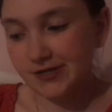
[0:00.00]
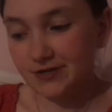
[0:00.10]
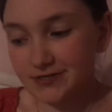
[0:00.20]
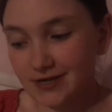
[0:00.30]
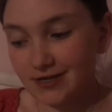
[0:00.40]

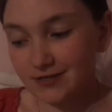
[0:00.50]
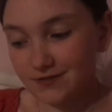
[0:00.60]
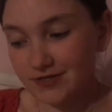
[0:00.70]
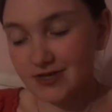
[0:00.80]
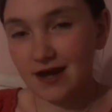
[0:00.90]
turns out I
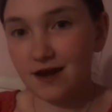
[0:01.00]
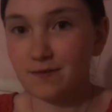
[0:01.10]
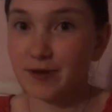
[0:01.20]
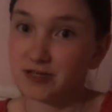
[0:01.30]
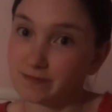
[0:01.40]
don't need to
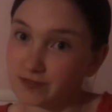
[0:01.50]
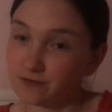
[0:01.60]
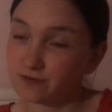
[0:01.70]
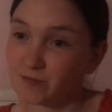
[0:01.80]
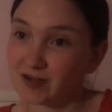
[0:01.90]
iron my
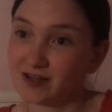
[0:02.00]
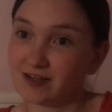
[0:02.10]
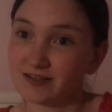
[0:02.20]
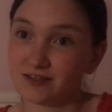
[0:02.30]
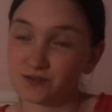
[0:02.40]
jumpsuits
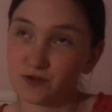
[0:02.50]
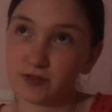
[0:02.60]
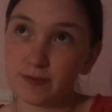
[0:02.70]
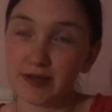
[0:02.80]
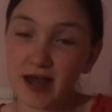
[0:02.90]
because there's going
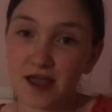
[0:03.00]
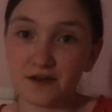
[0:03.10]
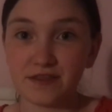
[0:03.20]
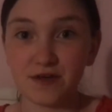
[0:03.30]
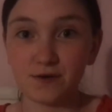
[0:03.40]
to be an
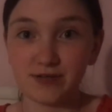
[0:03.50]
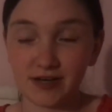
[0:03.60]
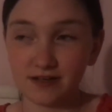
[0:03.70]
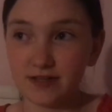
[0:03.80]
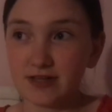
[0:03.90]
iron in the
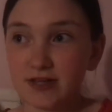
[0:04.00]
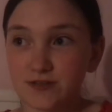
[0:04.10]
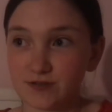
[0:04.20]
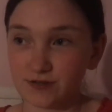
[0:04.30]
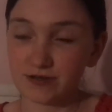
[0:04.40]
hotel,
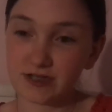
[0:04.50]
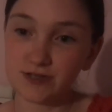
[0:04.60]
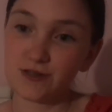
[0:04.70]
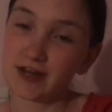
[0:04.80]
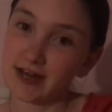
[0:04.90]
so I don't need
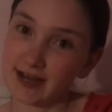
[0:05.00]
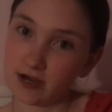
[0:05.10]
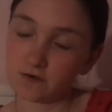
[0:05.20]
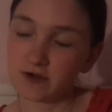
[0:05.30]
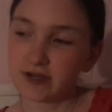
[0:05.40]
to do that
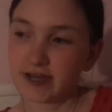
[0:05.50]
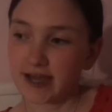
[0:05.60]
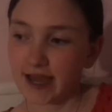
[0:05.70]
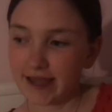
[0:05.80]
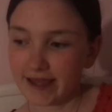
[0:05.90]
now.
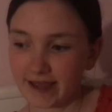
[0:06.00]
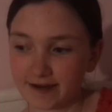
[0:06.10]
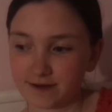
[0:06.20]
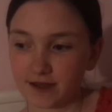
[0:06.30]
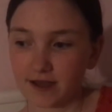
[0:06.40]

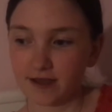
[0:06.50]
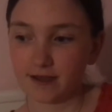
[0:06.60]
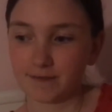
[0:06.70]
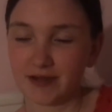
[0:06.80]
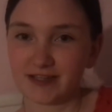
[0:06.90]
And
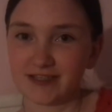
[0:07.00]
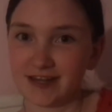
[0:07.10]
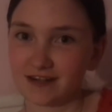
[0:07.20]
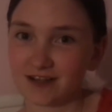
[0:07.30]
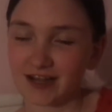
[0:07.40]
it is
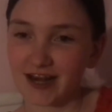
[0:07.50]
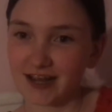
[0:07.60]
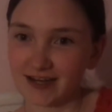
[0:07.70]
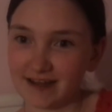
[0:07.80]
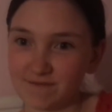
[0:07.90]
10 o'clock at
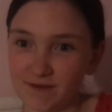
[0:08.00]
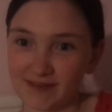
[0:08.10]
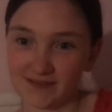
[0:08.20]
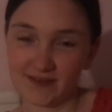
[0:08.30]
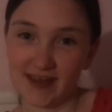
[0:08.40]
night, and we're
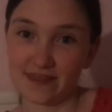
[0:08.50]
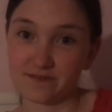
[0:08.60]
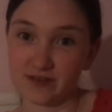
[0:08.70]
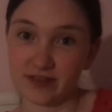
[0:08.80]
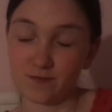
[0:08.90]
leaving at
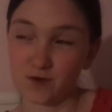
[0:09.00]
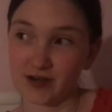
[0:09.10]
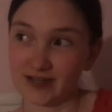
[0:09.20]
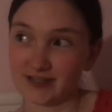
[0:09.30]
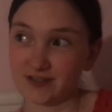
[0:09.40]
3 in the
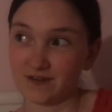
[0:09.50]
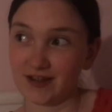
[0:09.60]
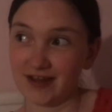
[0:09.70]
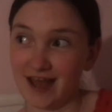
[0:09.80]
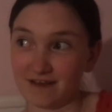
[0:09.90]
morning, so
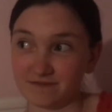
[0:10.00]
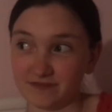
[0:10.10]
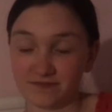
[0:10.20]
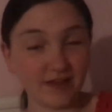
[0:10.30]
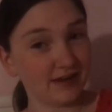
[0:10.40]
I have
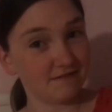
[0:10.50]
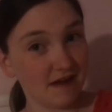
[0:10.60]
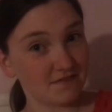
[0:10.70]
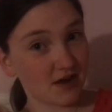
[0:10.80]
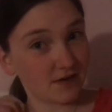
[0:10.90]
like
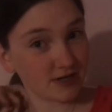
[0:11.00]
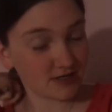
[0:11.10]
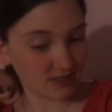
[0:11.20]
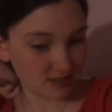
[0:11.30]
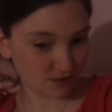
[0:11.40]
5
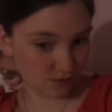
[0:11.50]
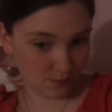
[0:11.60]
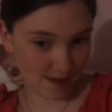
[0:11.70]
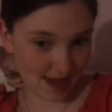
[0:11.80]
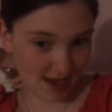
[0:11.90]
hours to
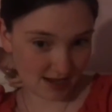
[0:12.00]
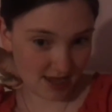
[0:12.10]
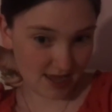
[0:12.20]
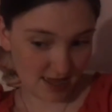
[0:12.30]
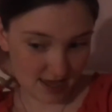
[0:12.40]

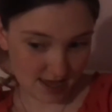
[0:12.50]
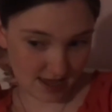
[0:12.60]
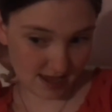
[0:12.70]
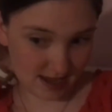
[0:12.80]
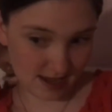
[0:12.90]
pack,
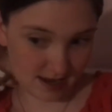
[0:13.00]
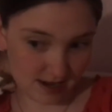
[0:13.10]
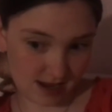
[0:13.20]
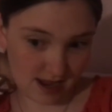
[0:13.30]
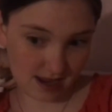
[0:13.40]

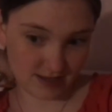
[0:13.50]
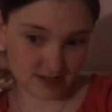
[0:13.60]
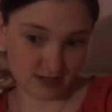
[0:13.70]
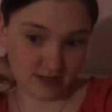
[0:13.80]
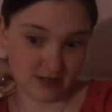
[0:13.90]
and I
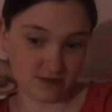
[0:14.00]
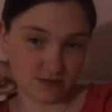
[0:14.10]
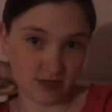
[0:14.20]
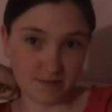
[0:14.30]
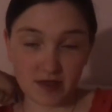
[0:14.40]
still need to
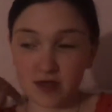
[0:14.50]
sleep.